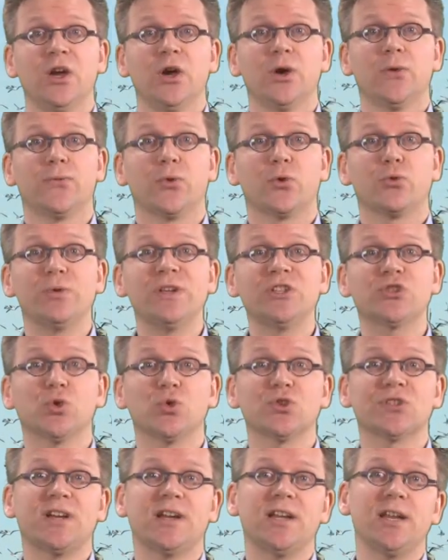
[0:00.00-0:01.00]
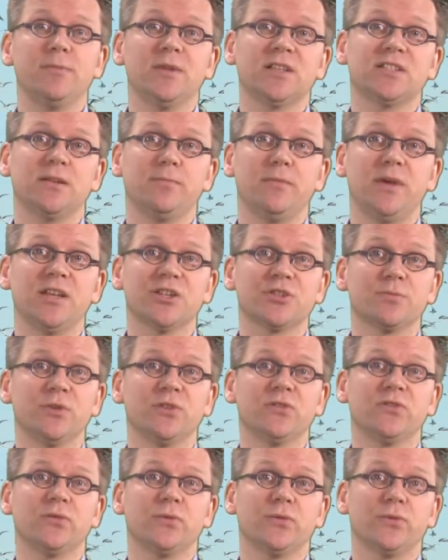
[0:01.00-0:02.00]
for resource dynamics and
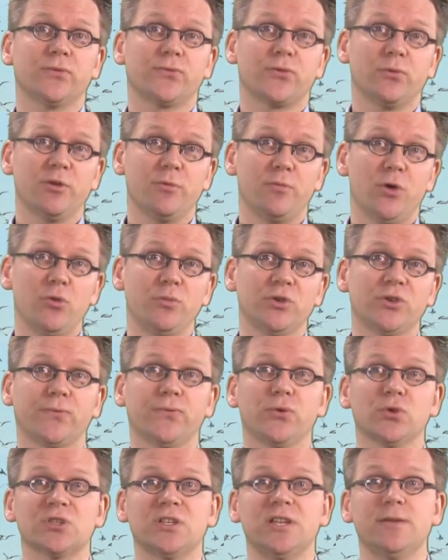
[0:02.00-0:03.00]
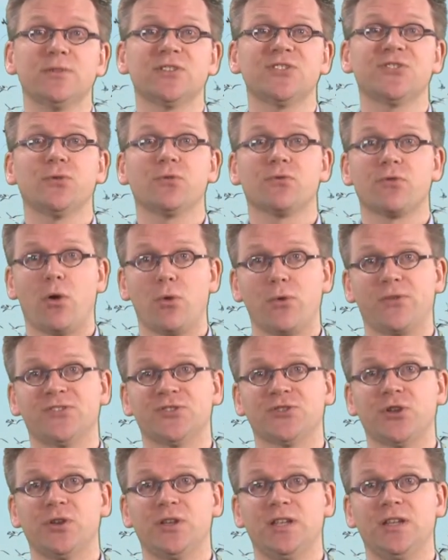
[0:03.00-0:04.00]
management from the moment the first Limits to Growth
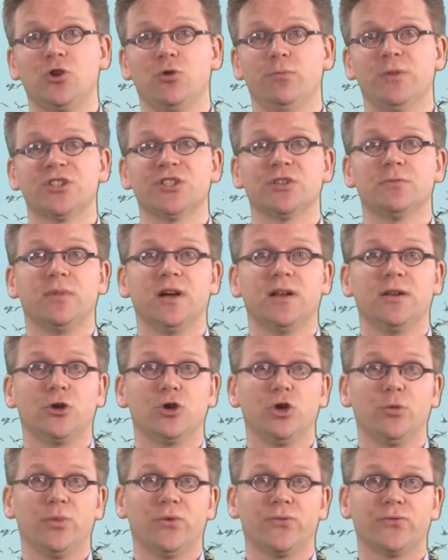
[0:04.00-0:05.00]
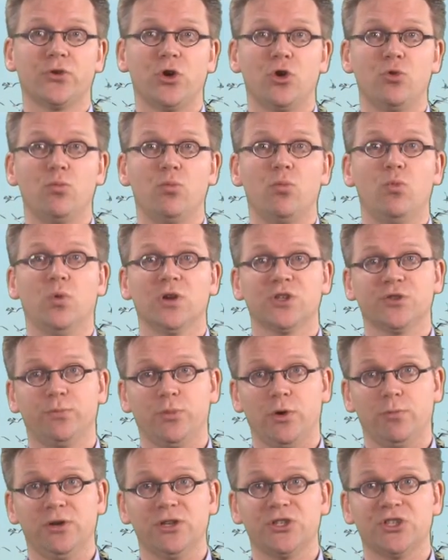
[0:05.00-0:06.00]
study commissioned by the Club of Rome was
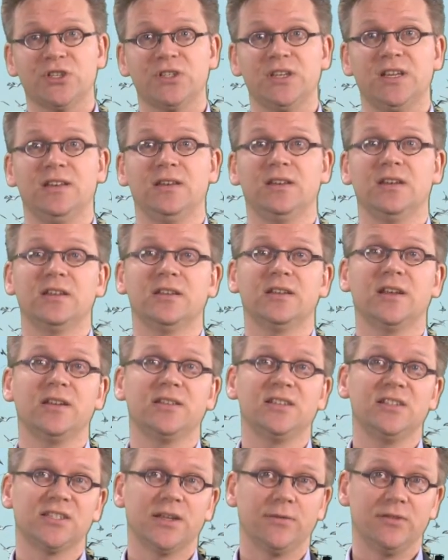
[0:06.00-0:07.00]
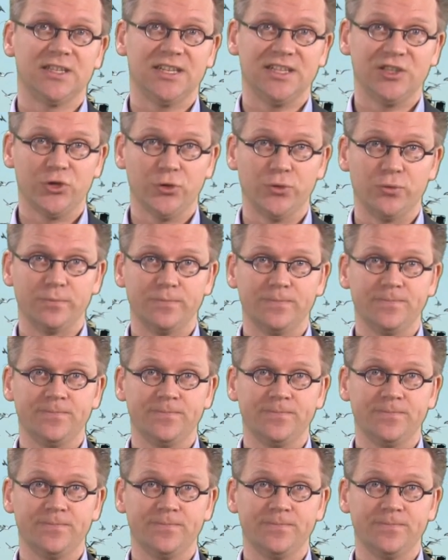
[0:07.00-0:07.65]
published in 1972.